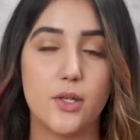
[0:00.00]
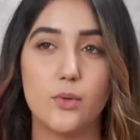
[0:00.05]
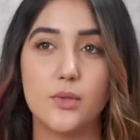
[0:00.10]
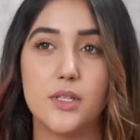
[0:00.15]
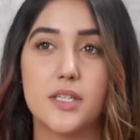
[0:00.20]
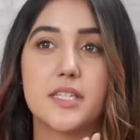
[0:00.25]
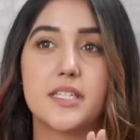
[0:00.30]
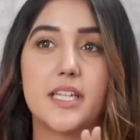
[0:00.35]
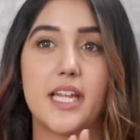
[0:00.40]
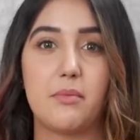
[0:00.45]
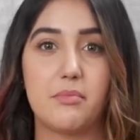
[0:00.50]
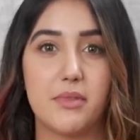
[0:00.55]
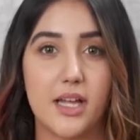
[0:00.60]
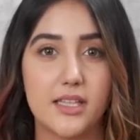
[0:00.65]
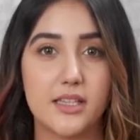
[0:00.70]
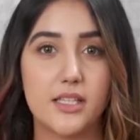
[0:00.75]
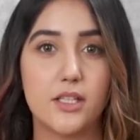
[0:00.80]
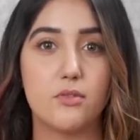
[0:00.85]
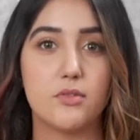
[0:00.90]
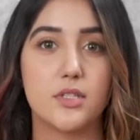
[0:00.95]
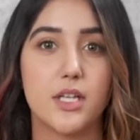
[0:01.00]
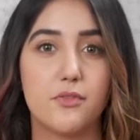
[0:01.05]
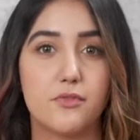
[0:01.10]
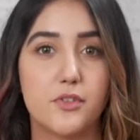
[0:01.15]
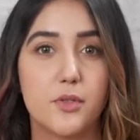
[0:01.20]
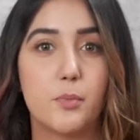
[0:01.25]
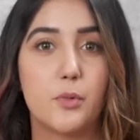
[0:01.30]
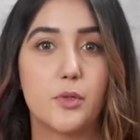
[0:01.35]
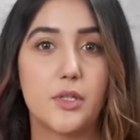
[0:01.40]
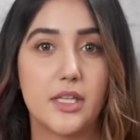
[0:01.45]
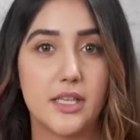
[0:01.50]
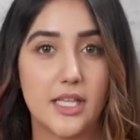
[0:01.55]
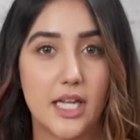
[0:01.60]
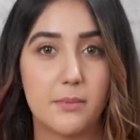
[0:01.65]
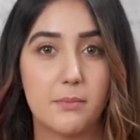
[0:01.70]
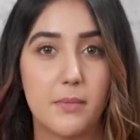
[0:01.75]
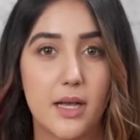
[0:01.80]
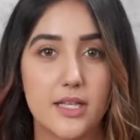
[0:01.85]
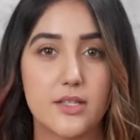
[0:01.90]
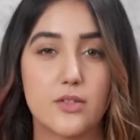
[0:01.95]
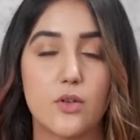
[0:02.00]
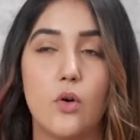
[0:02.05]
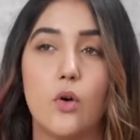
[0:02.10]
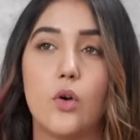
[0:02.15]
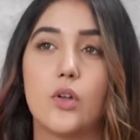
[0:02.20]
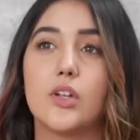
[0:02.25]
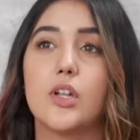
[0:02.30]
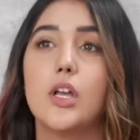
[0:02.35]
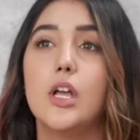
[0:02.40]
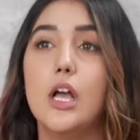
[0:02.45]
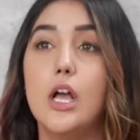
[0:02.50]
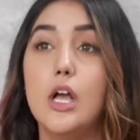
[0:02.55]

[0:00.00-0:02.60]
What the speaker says: you know, the steam that they use after putting that mask on.